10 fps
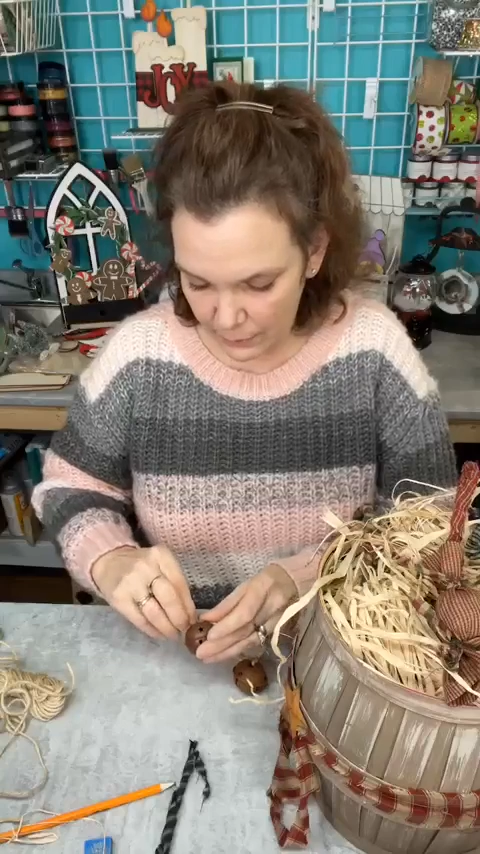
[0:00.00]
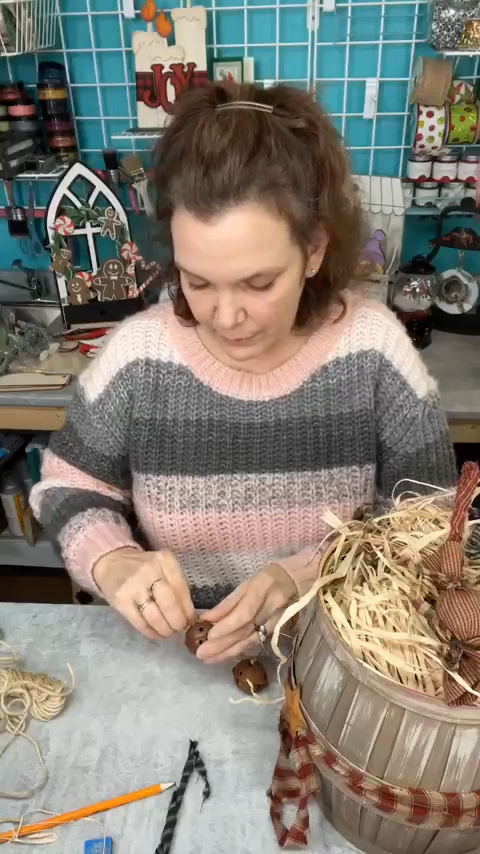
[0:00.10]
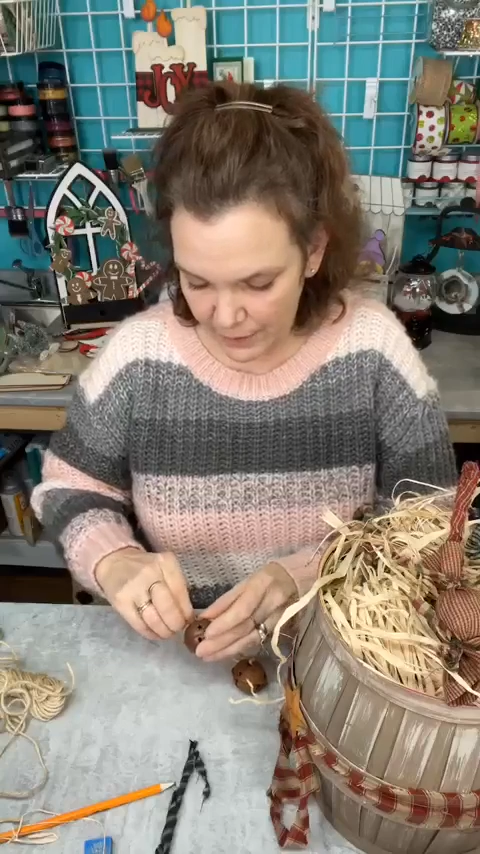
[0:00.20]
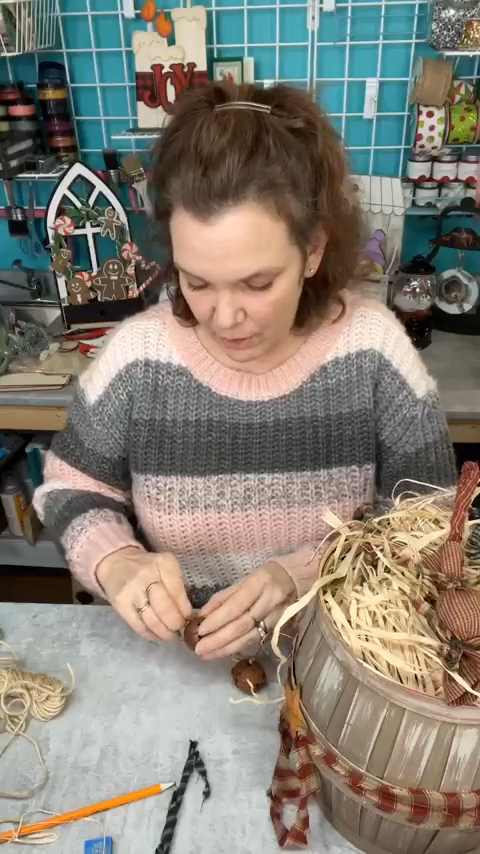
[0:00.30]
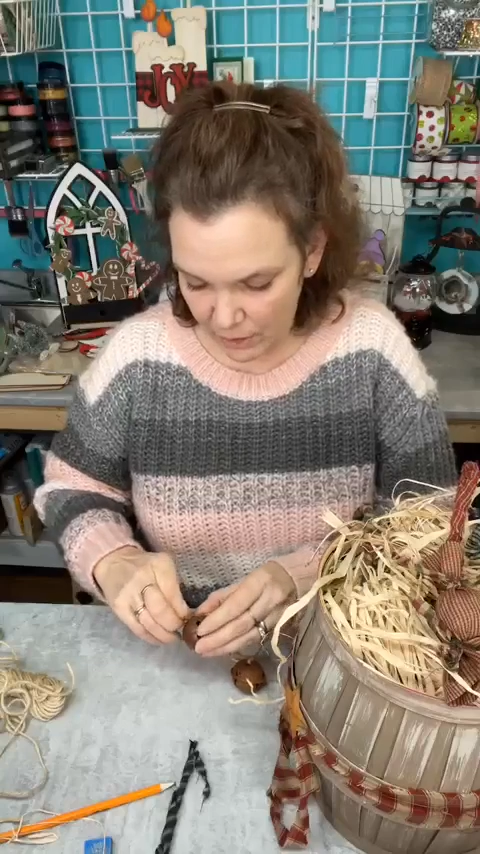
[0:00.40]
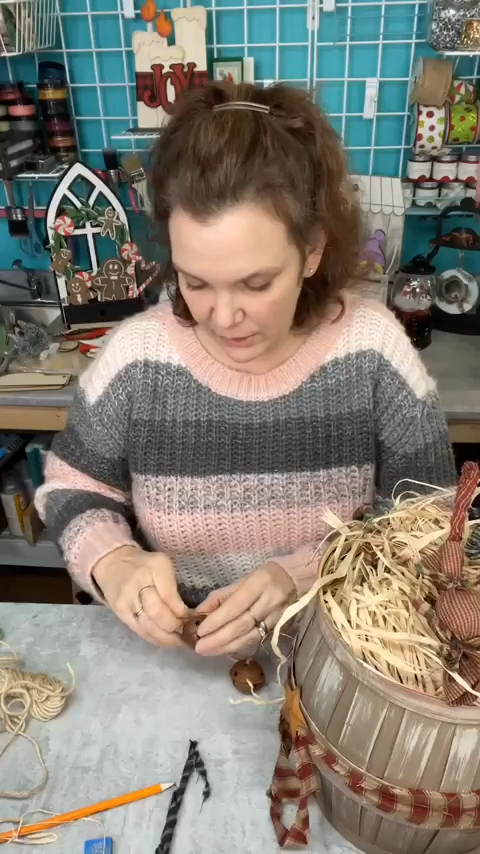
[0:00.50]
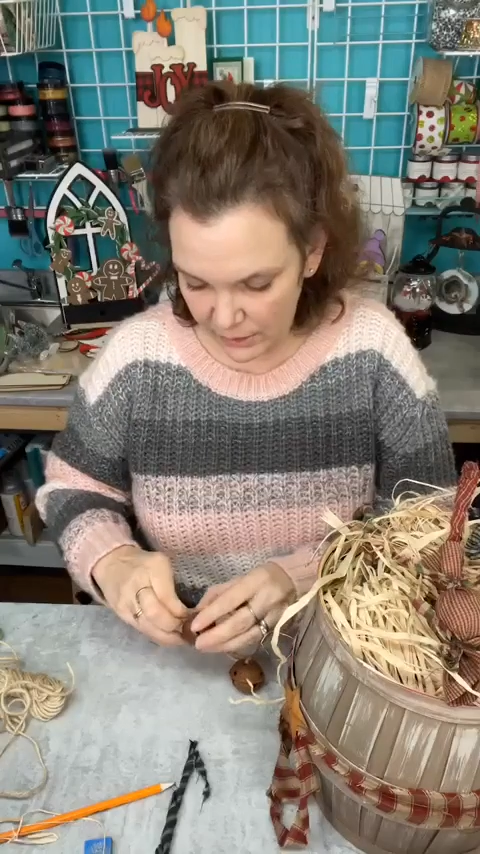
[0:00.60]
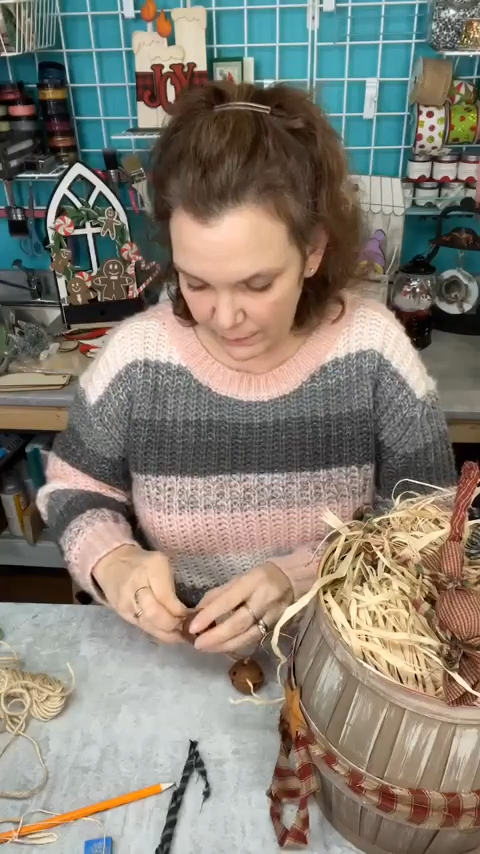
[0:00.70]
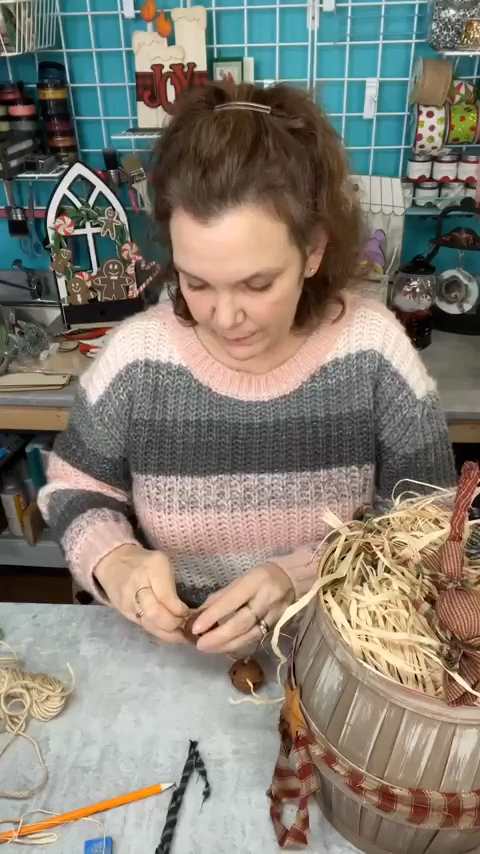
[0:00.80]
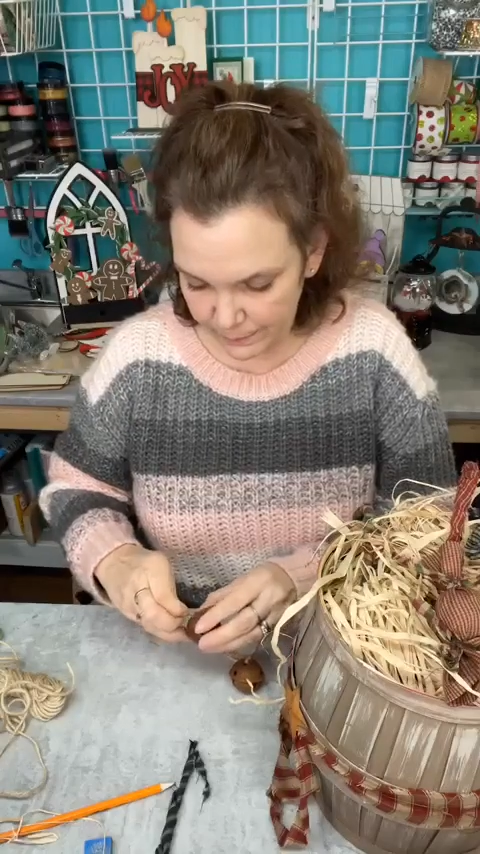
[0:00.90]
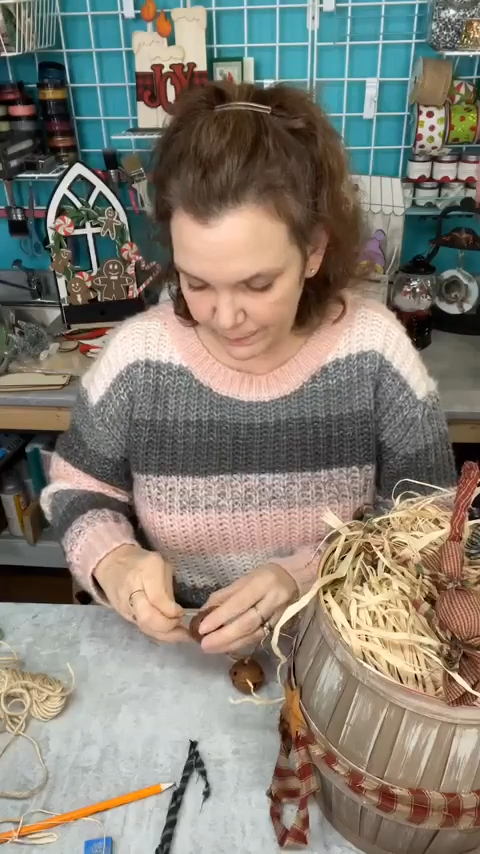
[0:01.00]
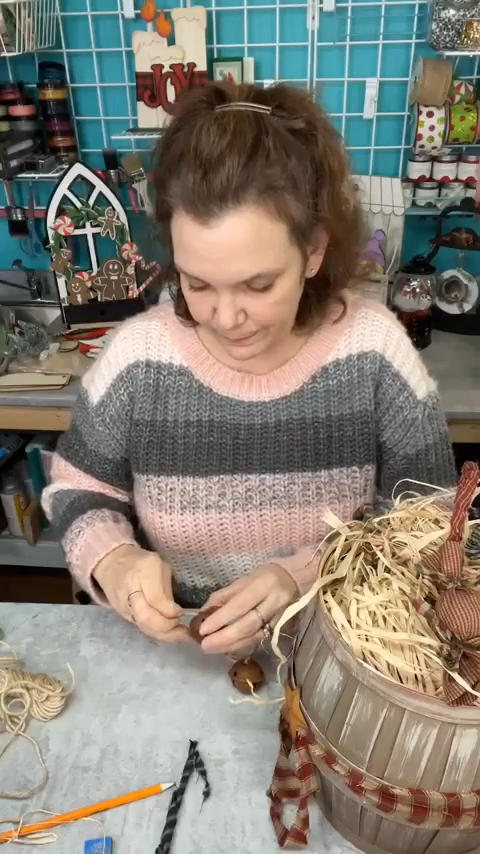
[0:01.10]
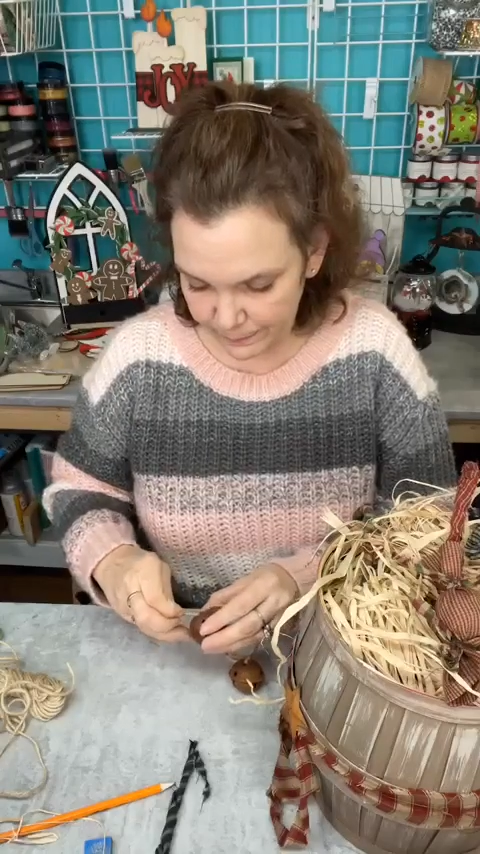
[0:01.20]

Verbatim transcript: That would be awesome.